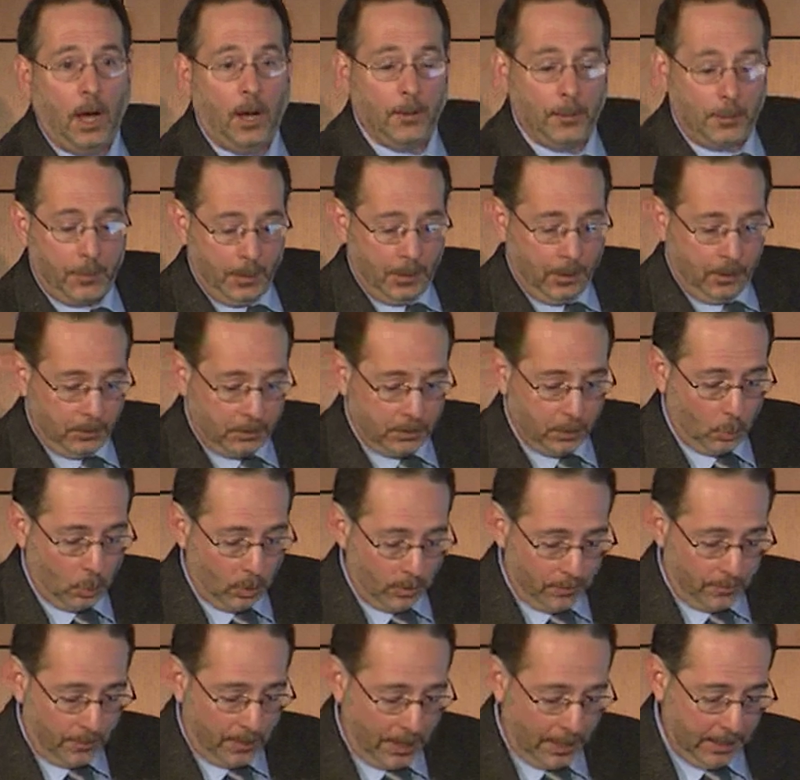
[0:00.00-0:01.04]
things that
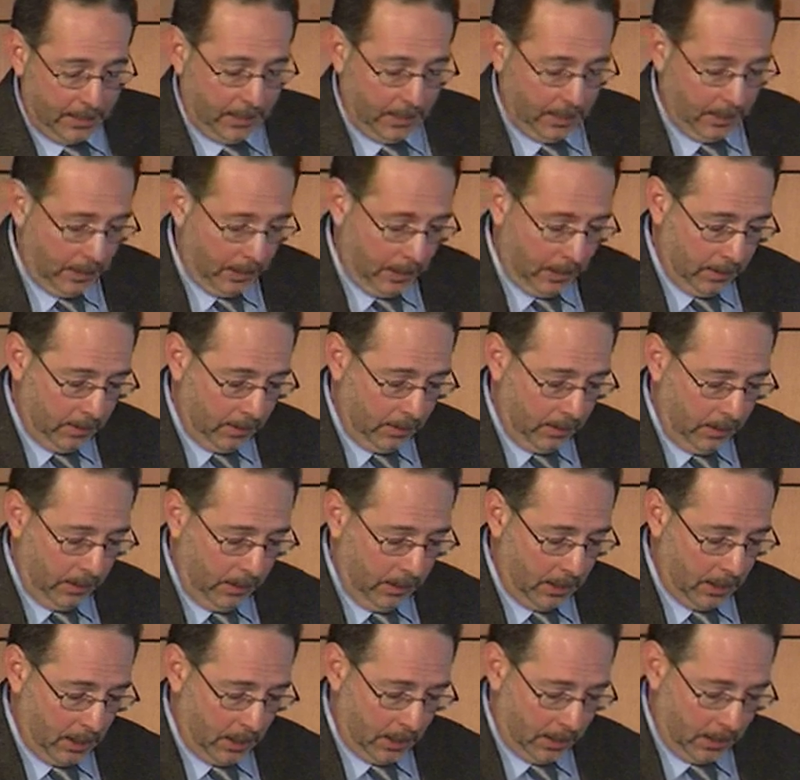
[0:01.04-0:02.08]
we're finding in
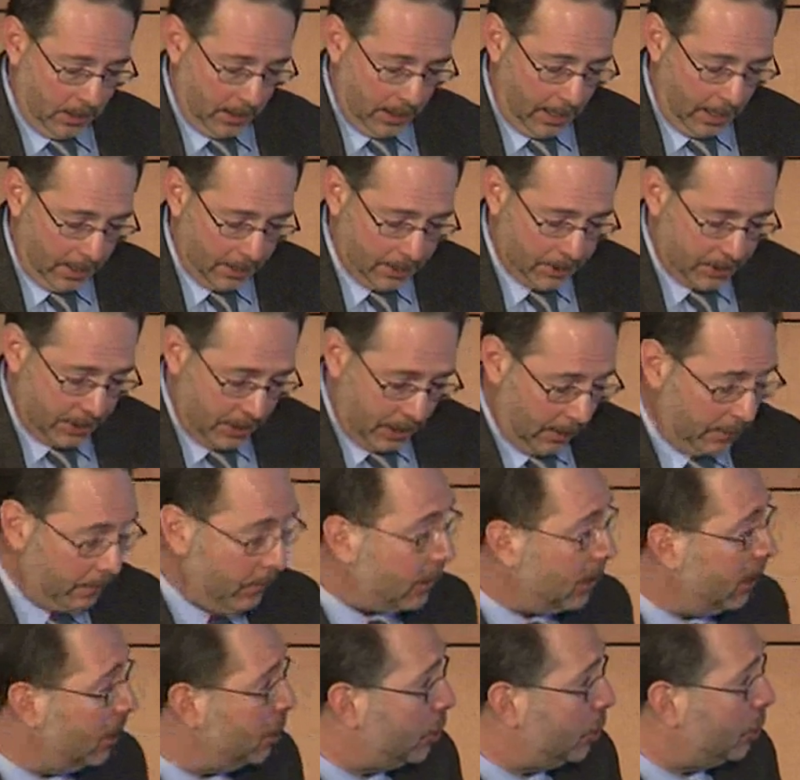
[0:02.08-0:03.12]
the LCM
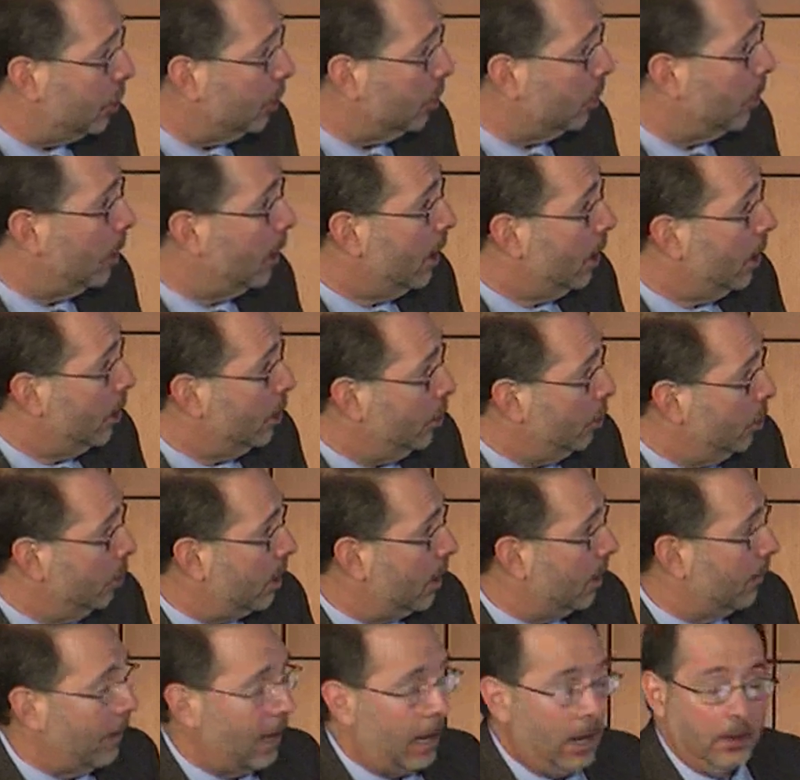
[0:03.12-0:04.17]
tissue do
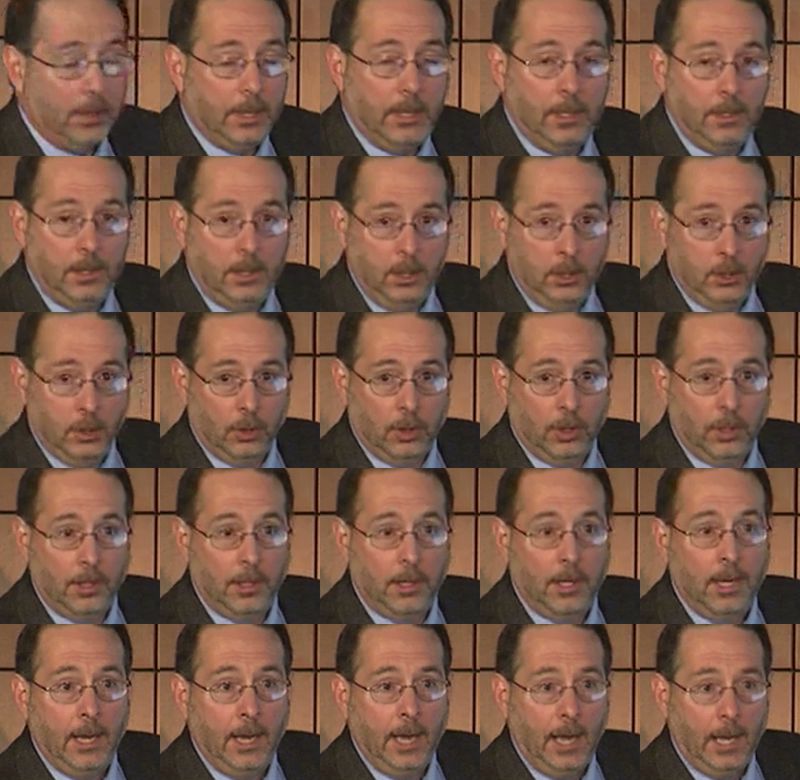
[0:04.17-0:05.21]
come out in the
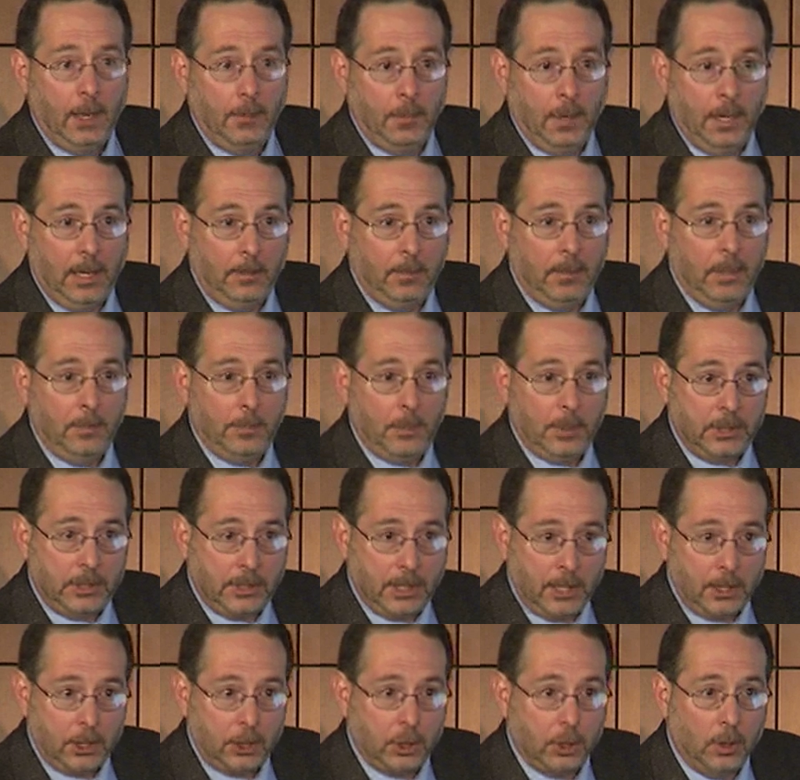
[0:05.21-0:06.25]
urine and may be
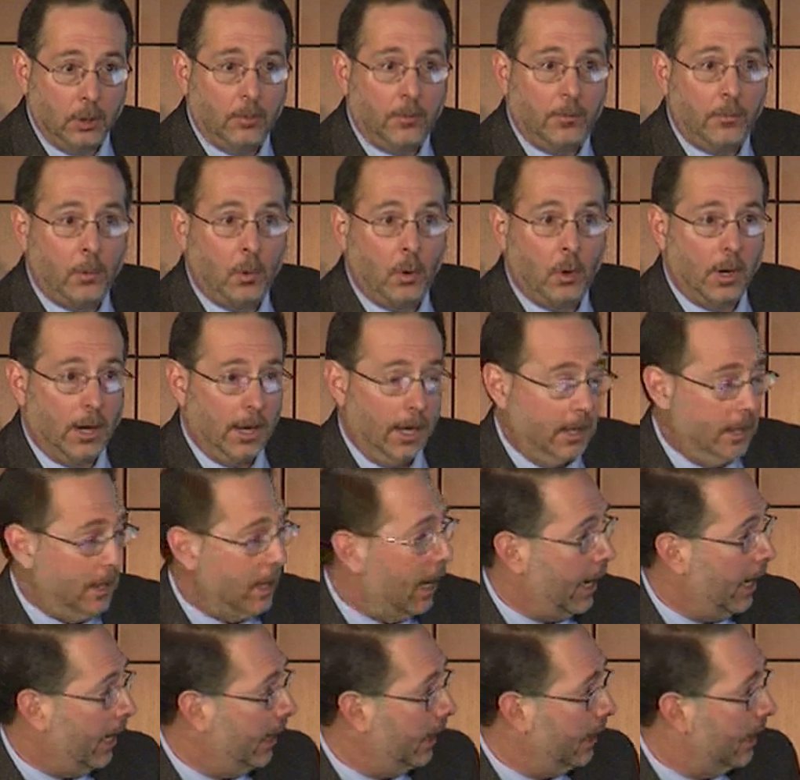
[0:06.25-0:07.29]
potential for a
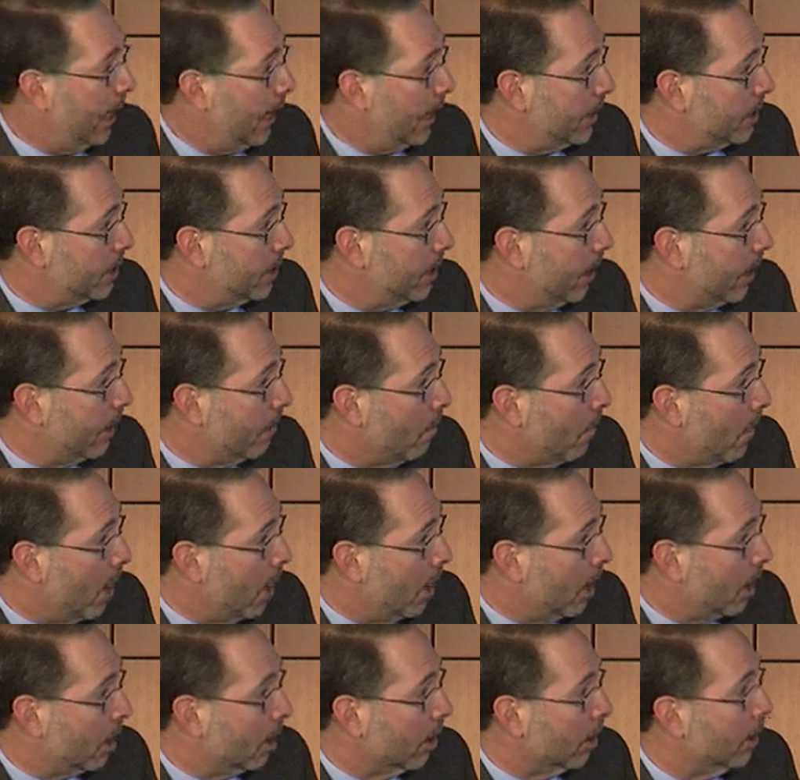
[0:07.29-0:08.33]
diagnostic
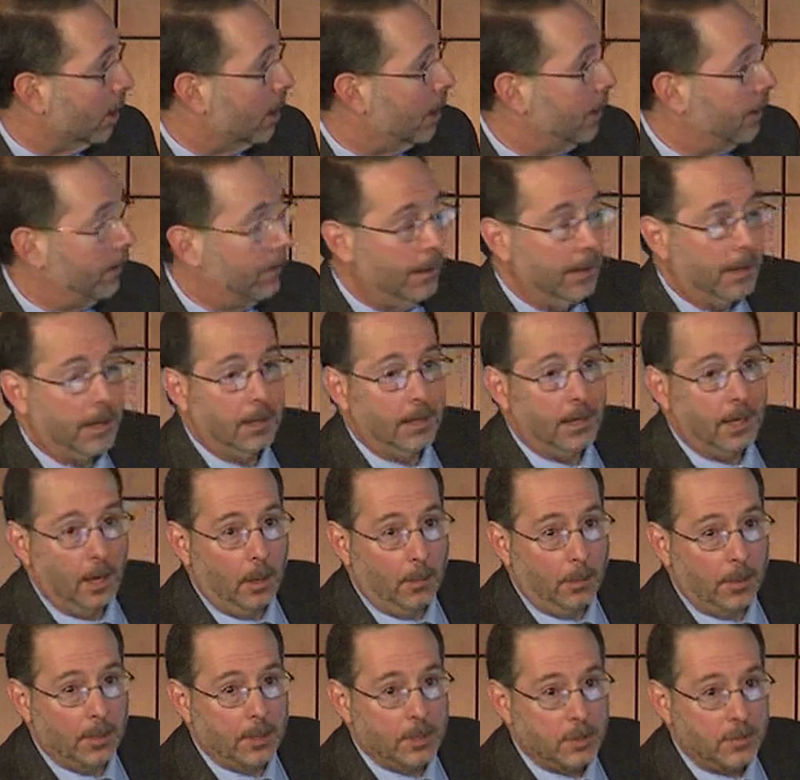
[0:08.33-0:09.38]
marker that can
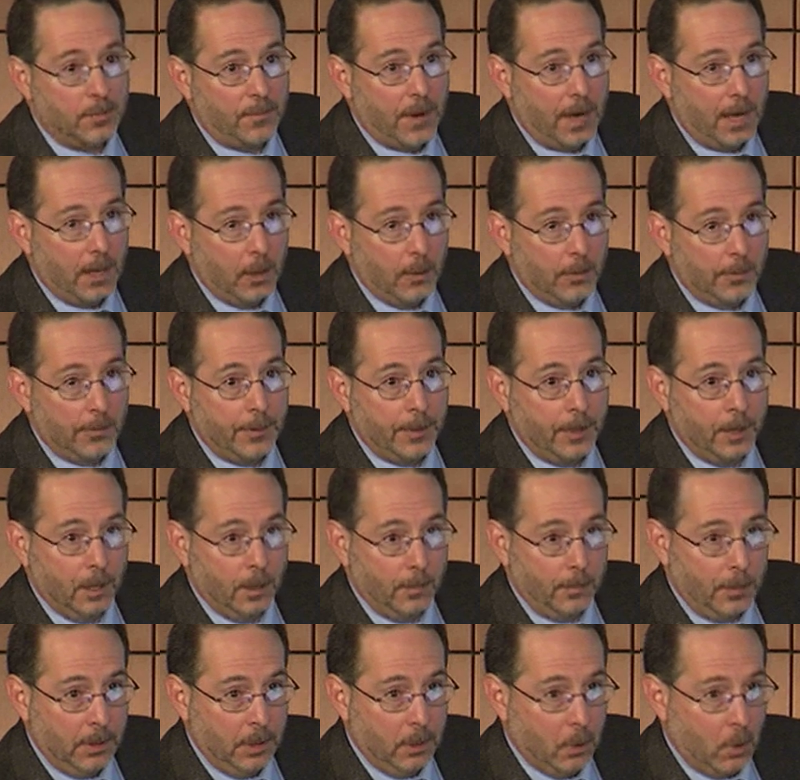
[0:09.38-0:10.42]
help us follow
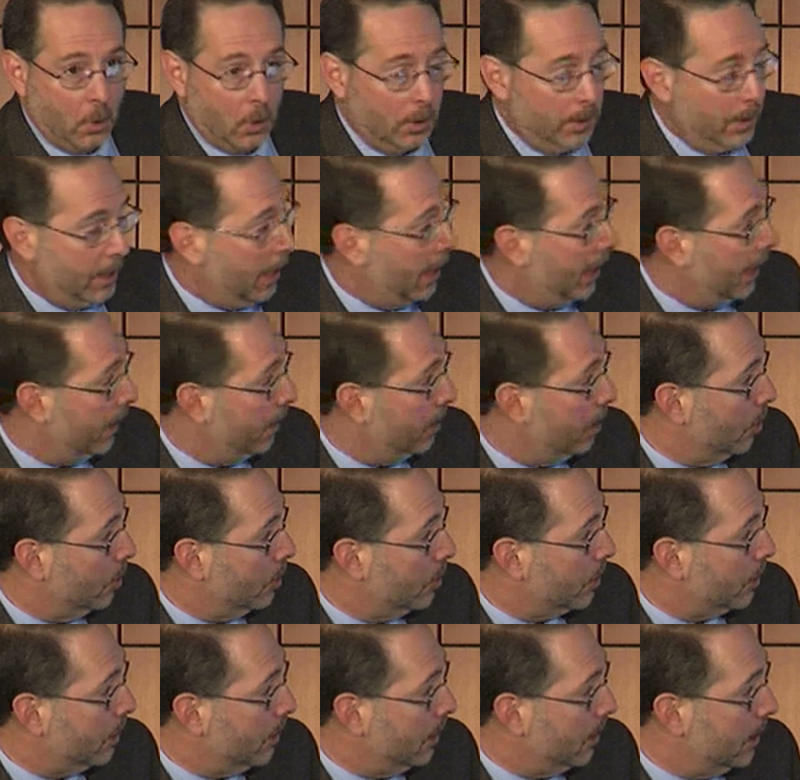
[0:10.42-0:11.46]
therapy or
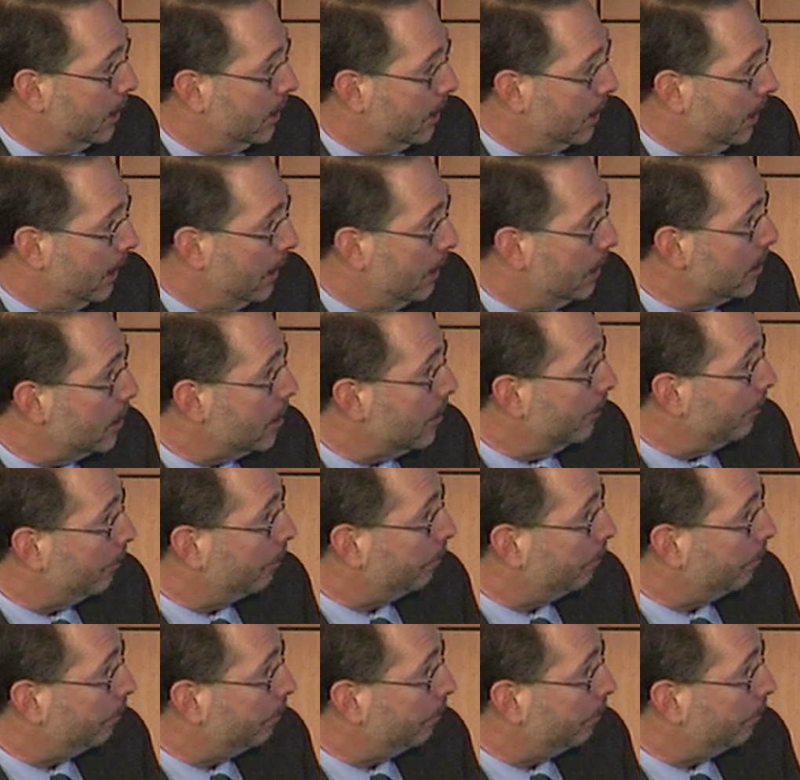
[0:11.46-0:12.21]
diagnose the disease.